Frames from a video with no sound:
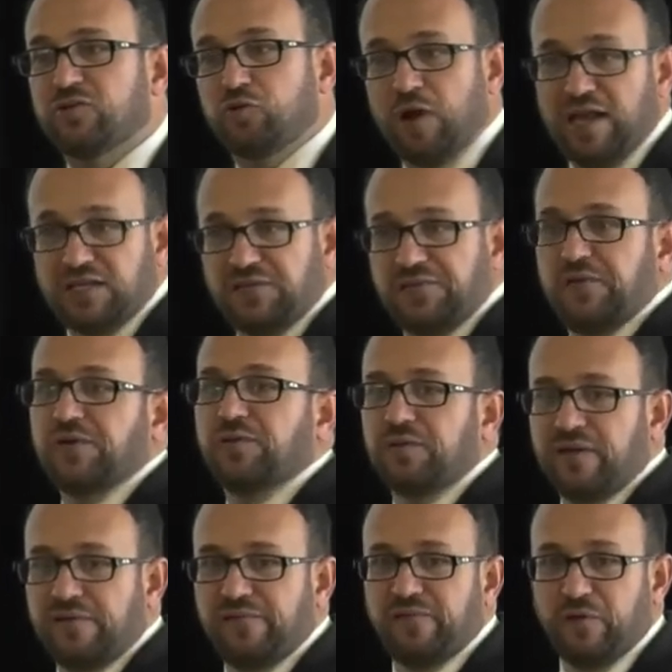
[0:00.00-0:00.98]
transferred to
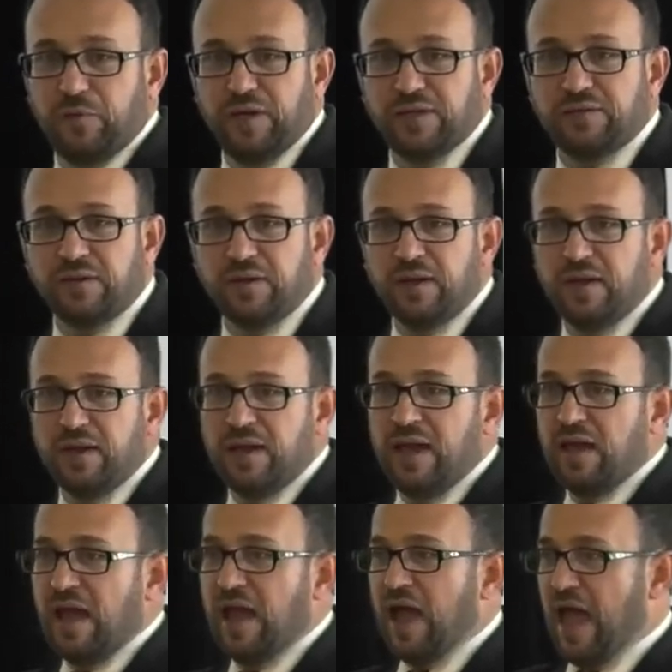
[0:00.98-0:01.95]
the fluid
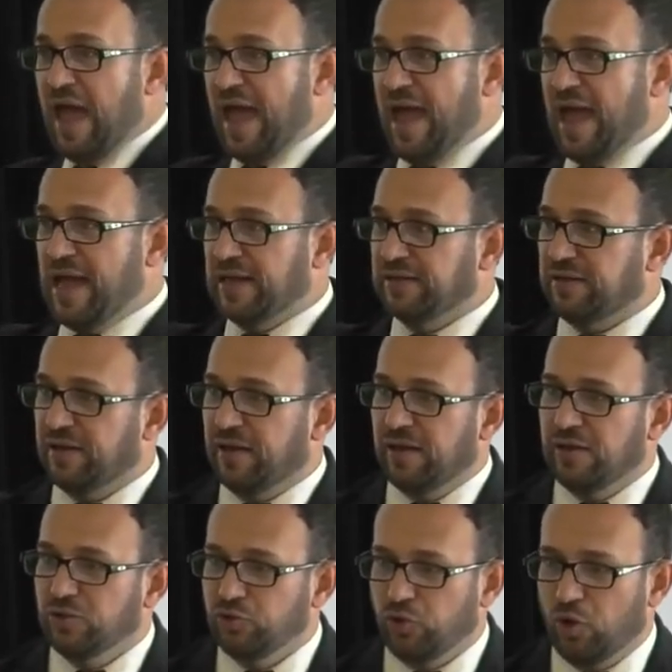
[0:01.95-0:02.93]
and
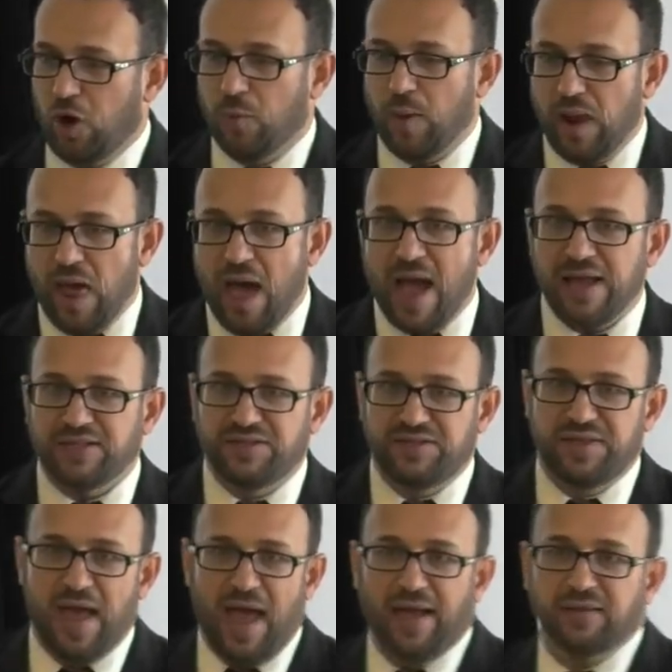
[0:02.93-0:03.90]

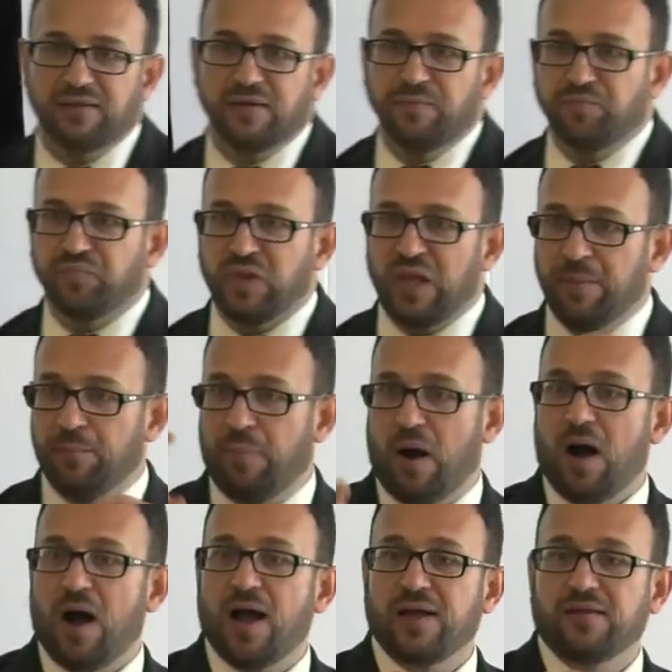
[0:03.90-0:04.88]
normalized that
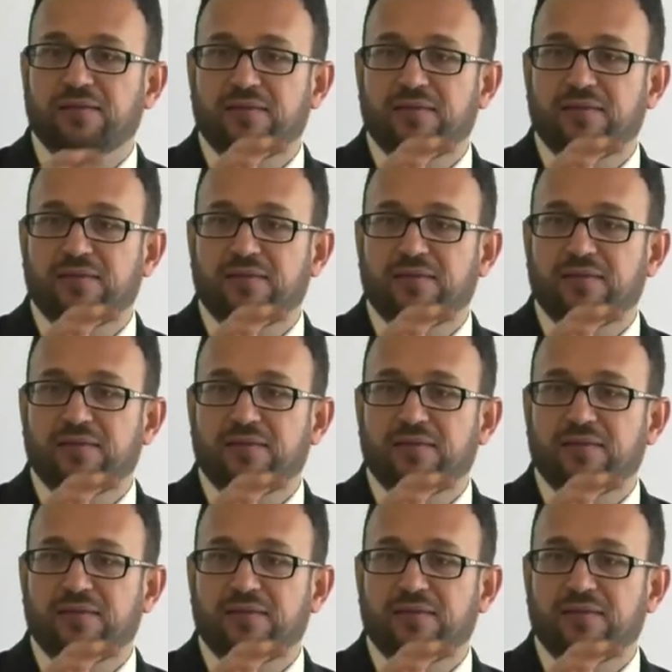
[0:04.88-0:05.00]
by